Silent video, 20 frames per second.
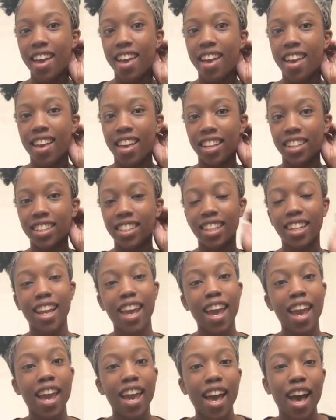and
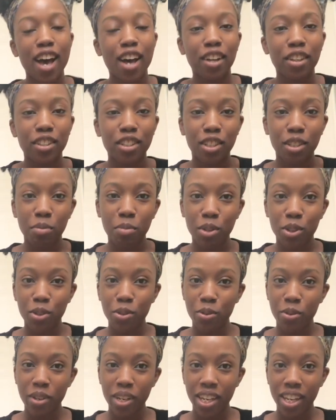today I'll just be
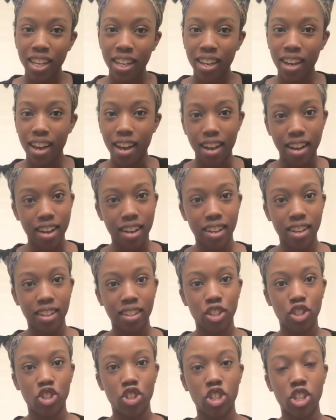doing a
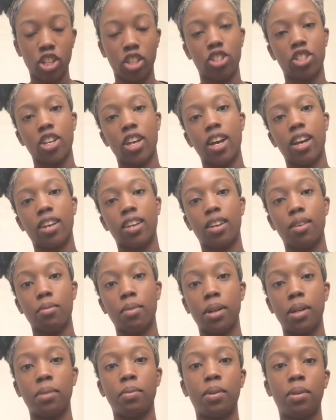chit chat. Get
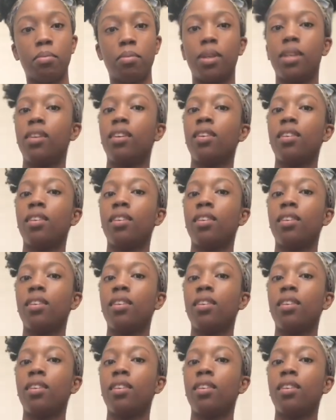ready with me.